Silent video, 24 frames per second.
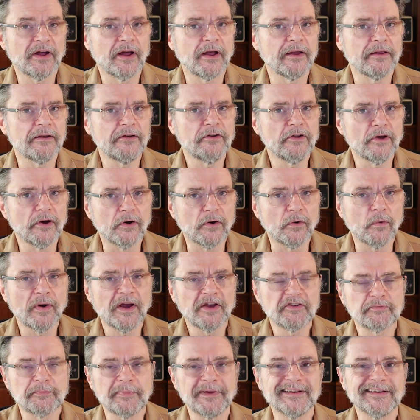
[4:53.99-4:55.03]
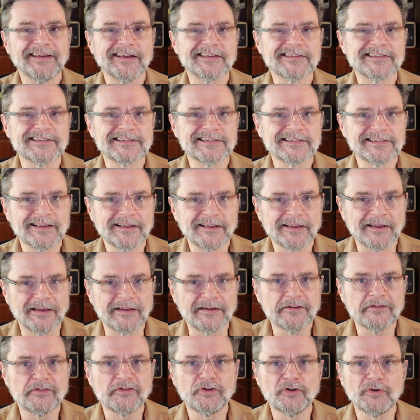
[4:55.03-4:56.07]
I know has been
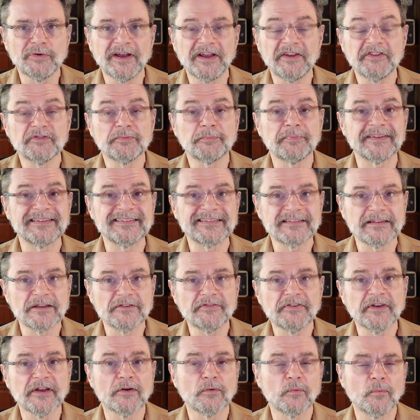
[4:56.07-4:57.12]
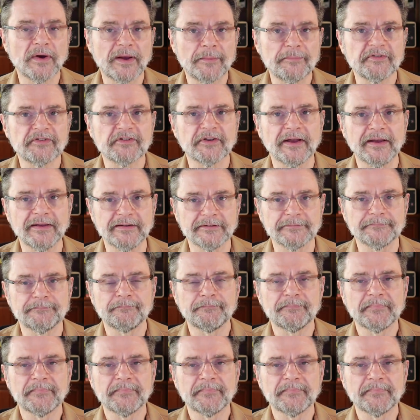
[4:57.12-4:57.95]
assigned to a specific website.